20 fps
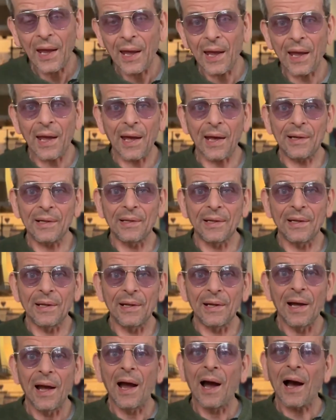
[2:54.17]

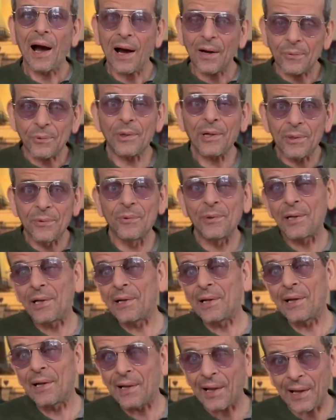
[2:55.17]
And I
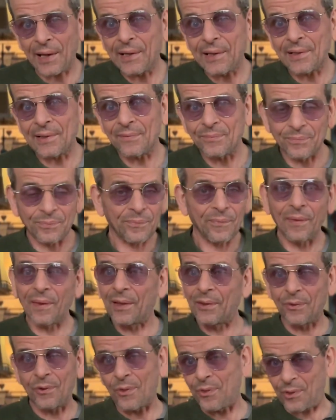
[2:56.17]
really like
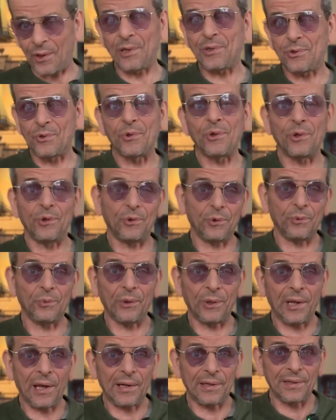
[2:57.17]
the things you can do
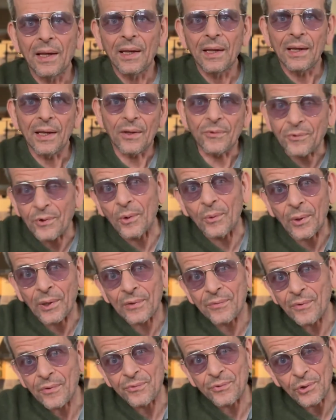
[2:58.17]
with that. If you're one
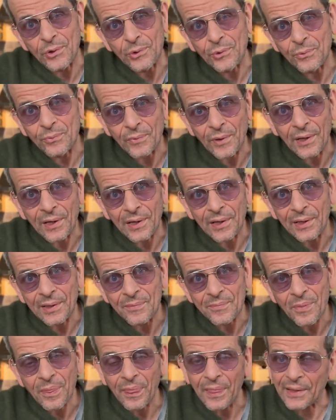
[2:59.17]
of the few
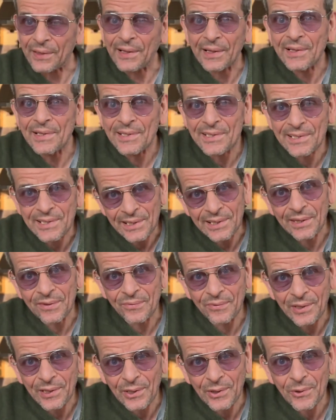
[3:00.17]
that didn't see the
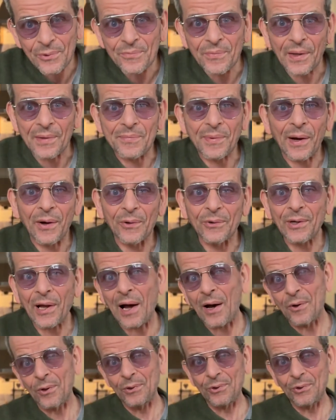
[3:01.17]
video about how I